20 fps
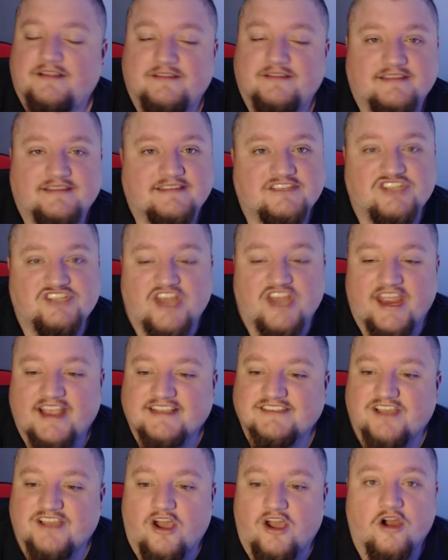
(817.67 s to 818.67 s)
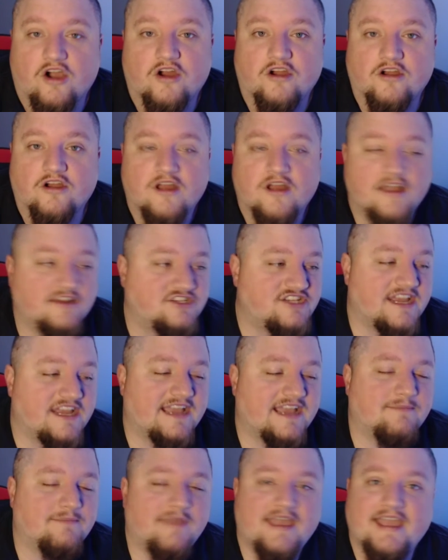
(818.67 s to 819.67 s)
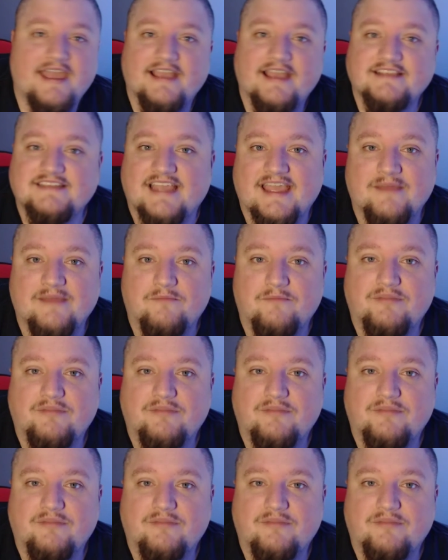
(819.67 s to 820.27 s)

Jags are jag bags and